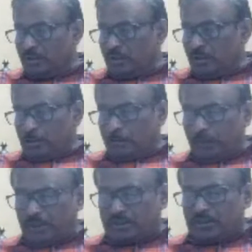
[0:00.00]

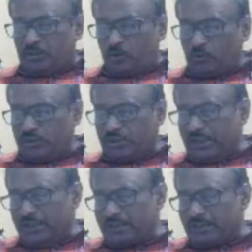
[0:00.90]
But notwithstanding
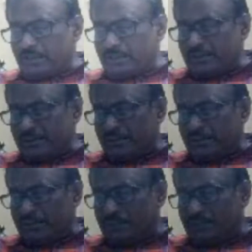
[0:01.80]
such
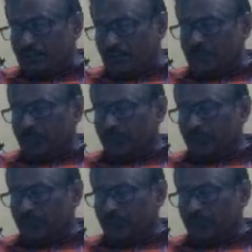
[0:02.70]
seizure,